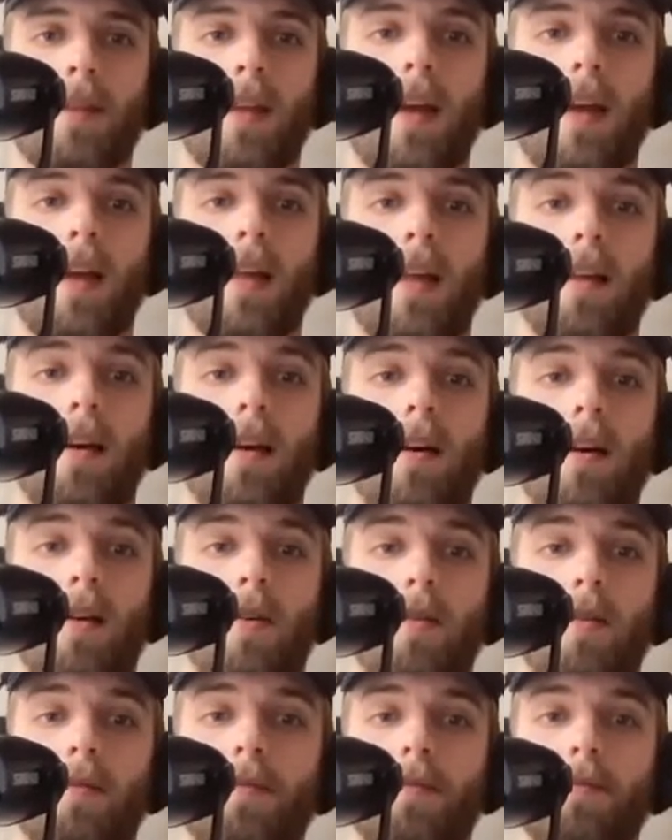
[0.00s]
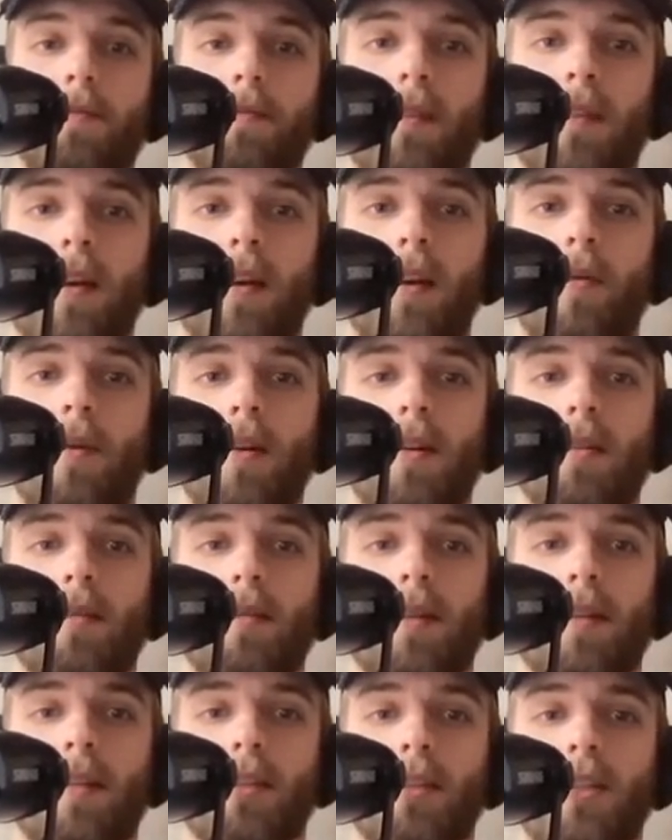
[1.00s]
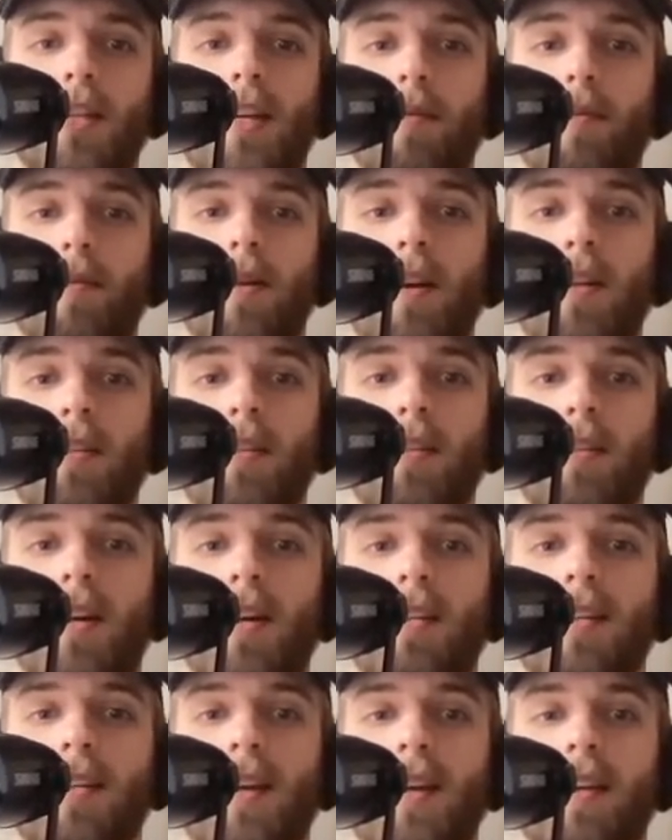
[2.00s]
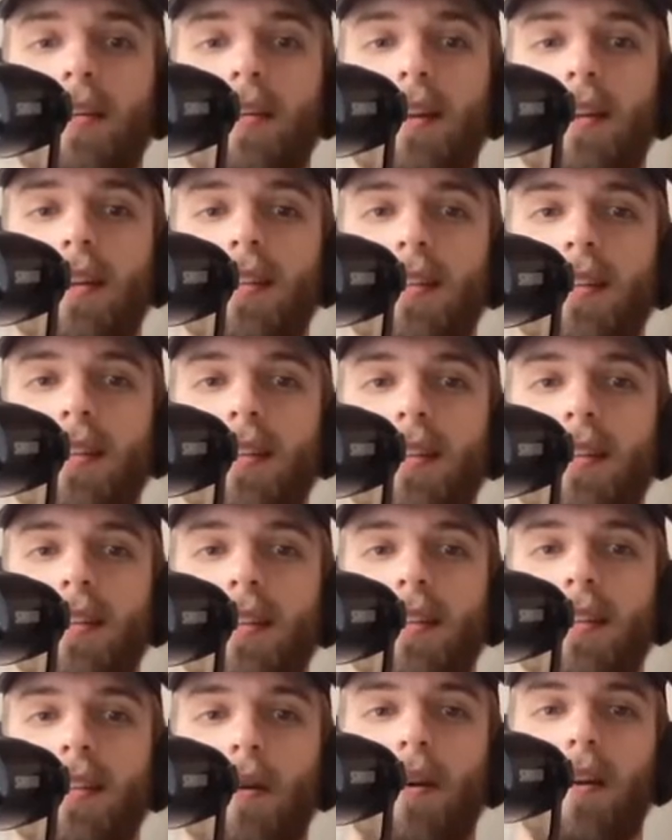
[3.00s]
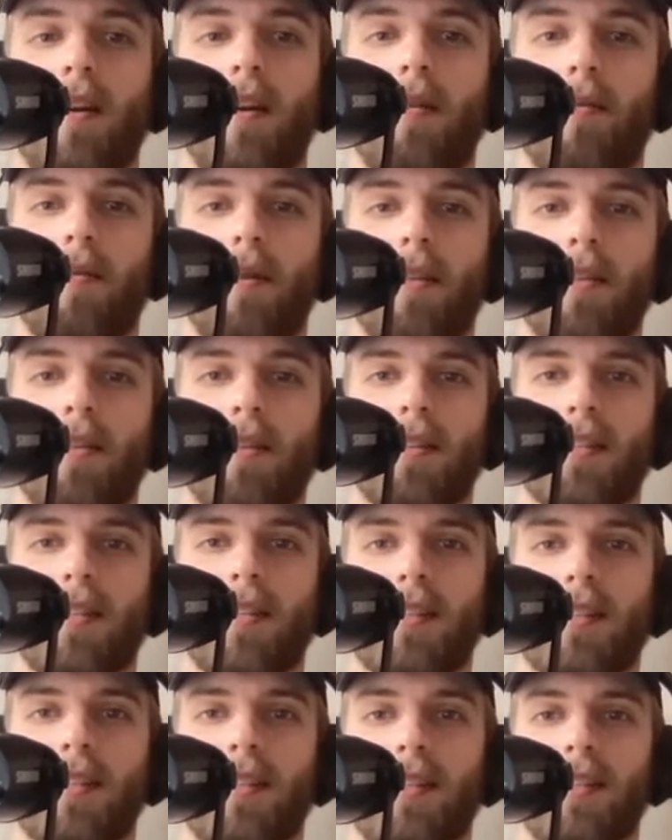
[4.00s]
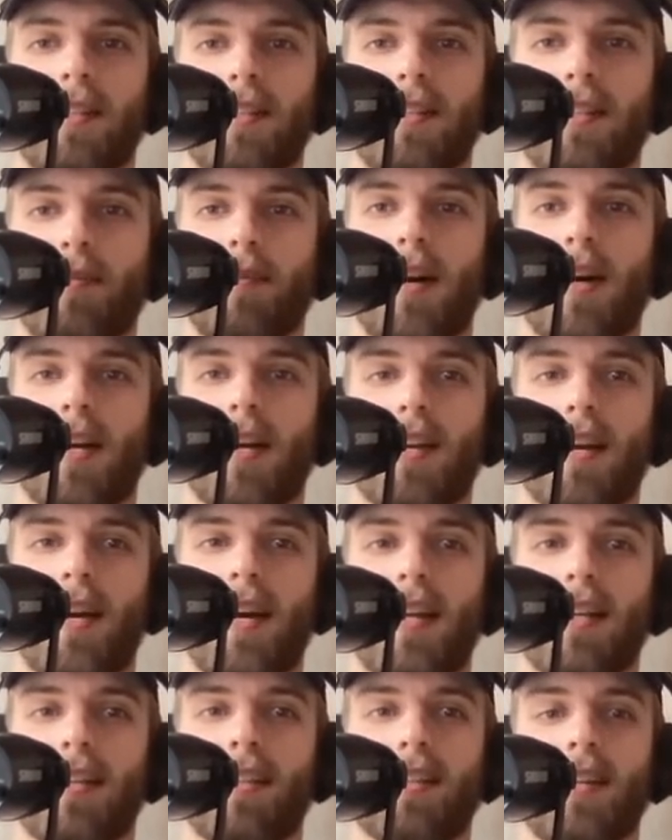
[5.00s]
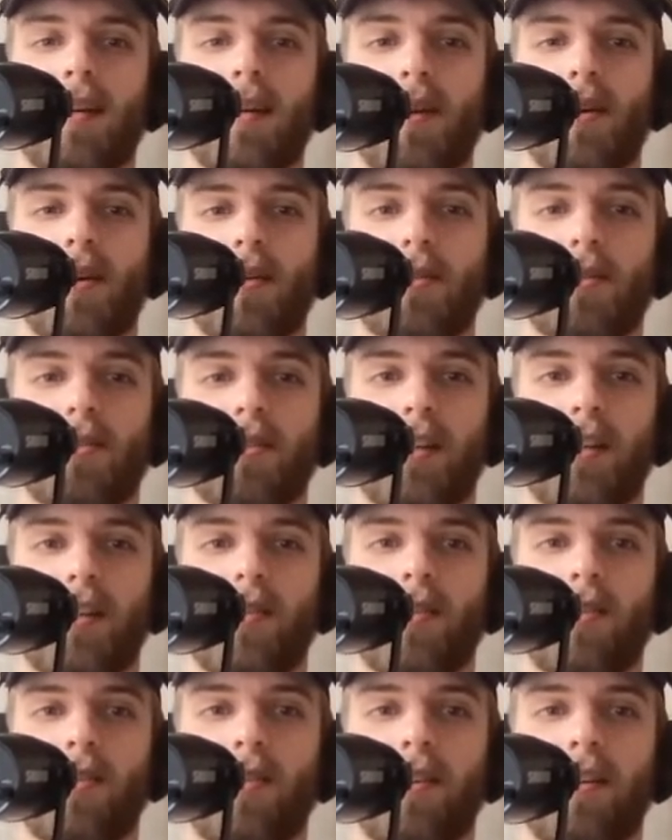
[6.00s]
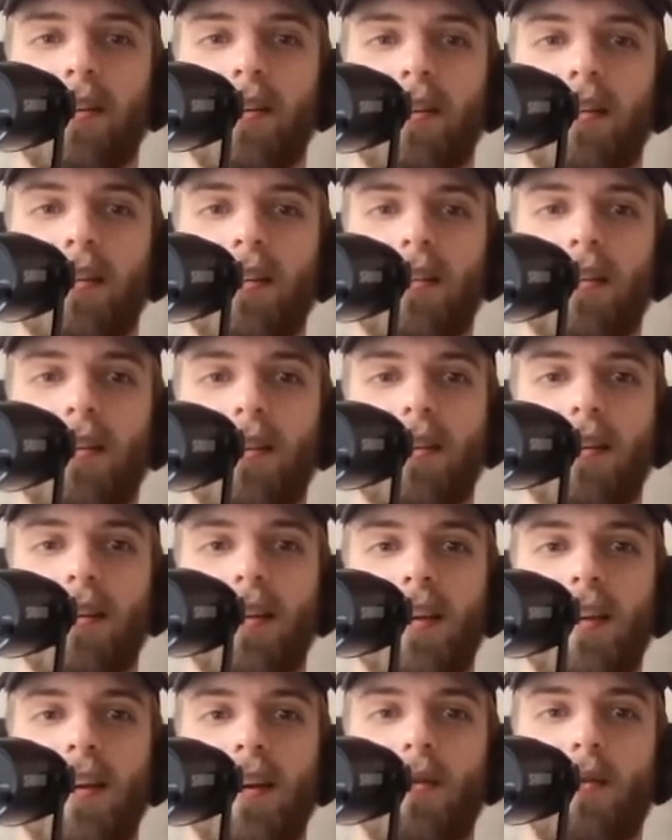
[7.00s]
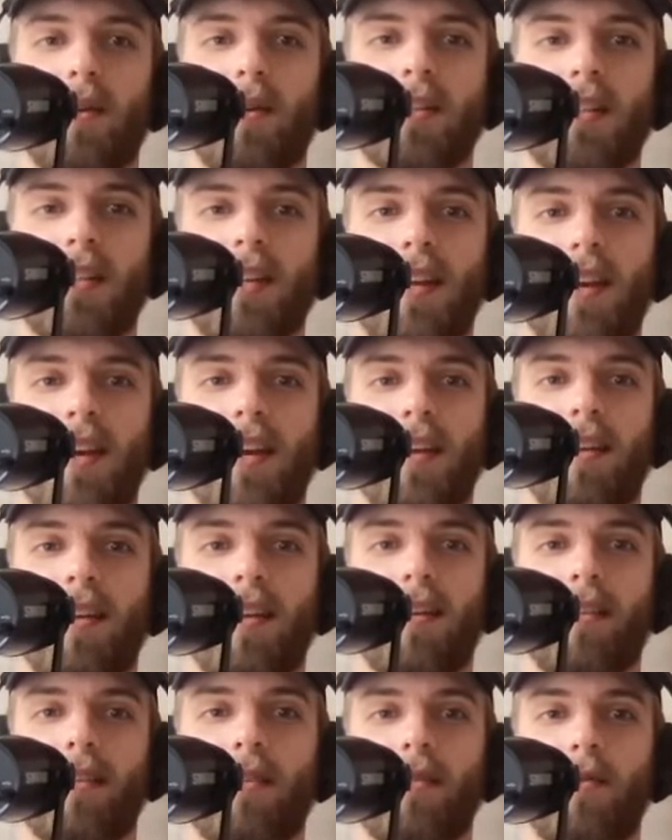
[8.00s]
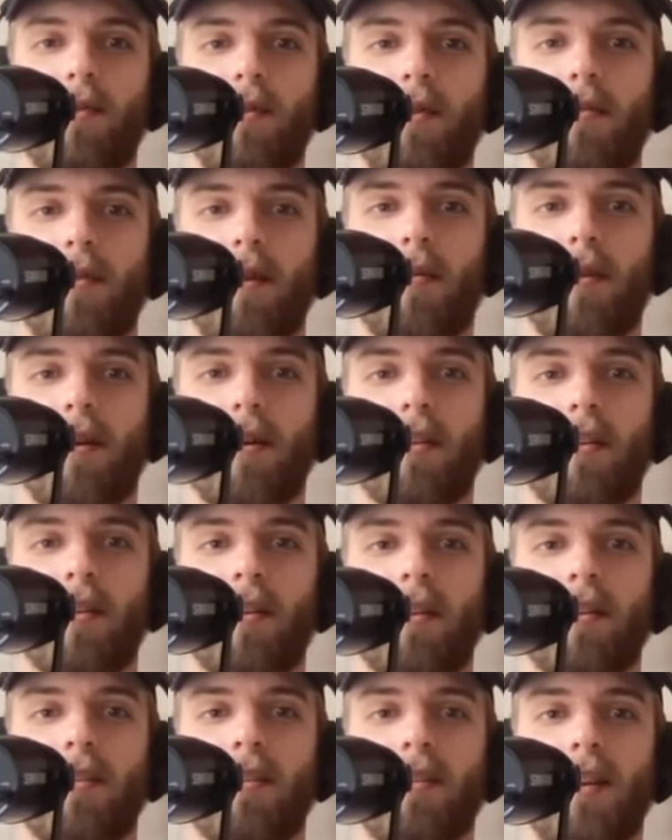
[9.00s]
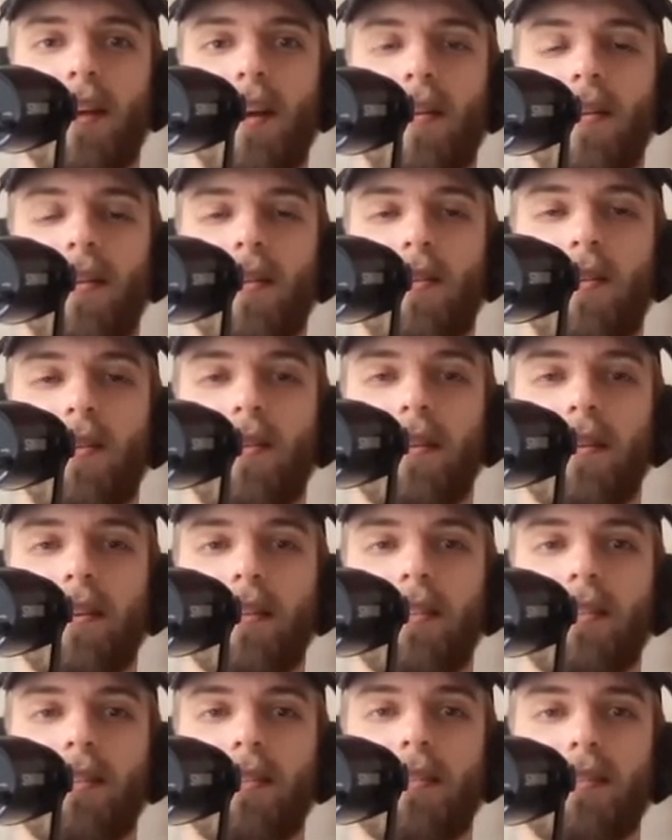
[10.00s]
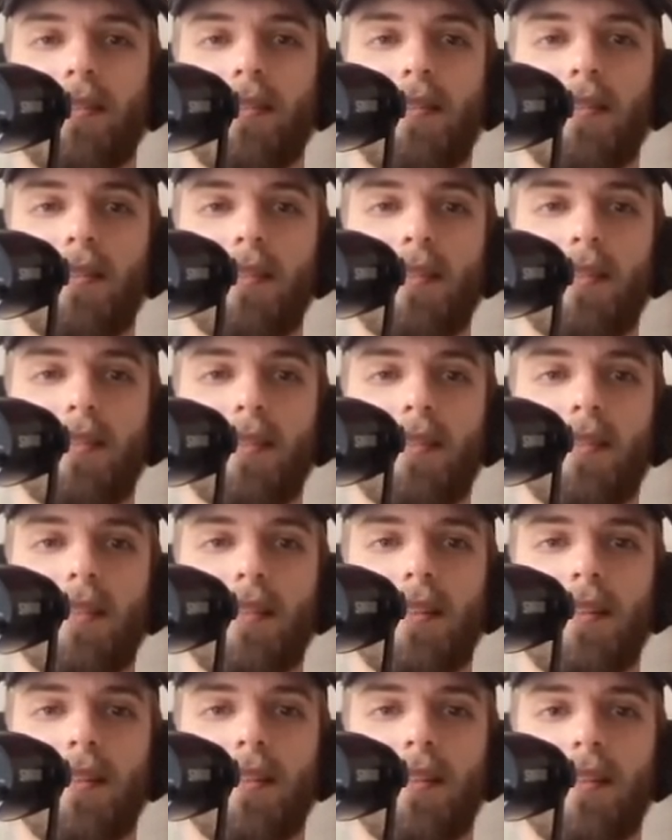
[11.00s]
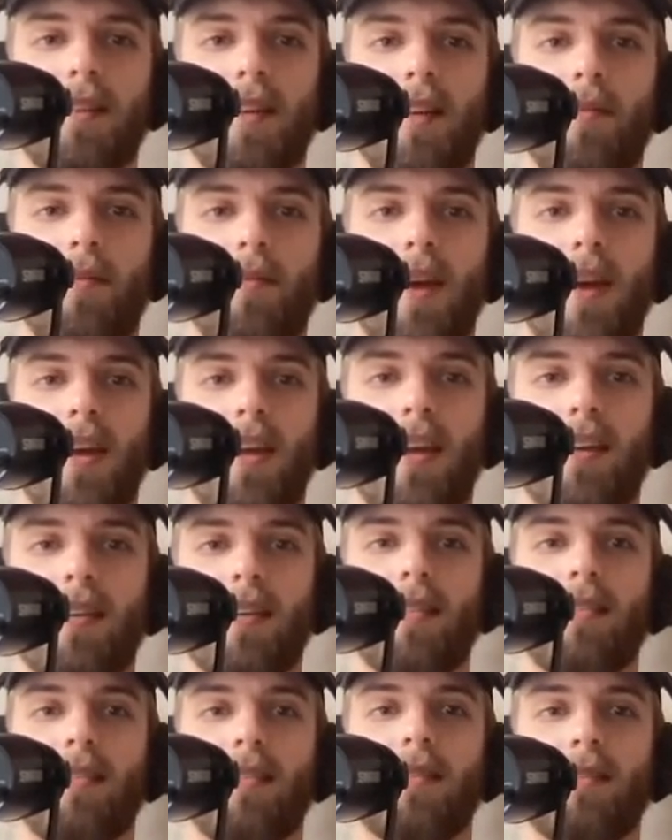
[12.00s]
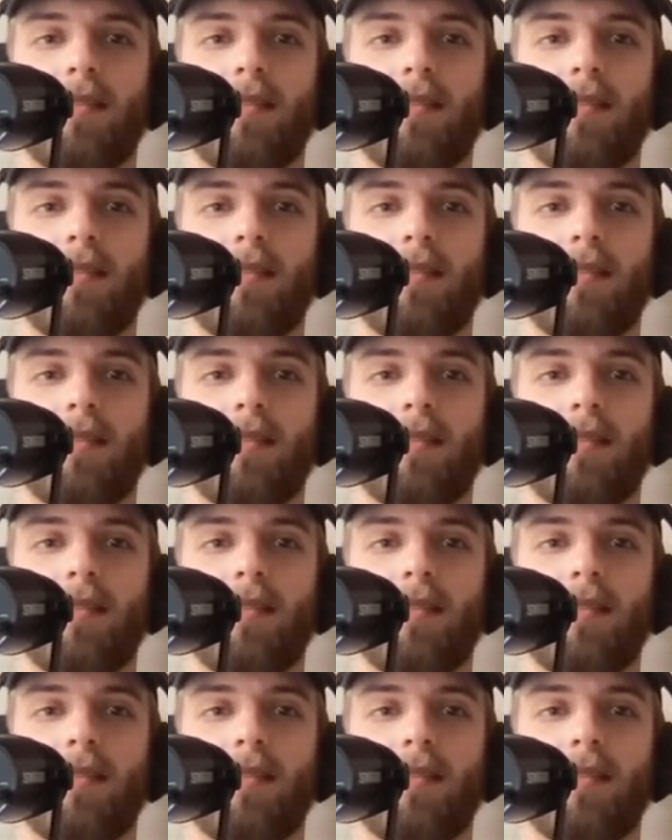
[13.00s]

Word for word: Hello, and welcome to Shamrock Talk, the internet's number one mother son Celtics podcast. I'm your host, Jake Olin, here once again with my mother, Karen Olin, in Maine.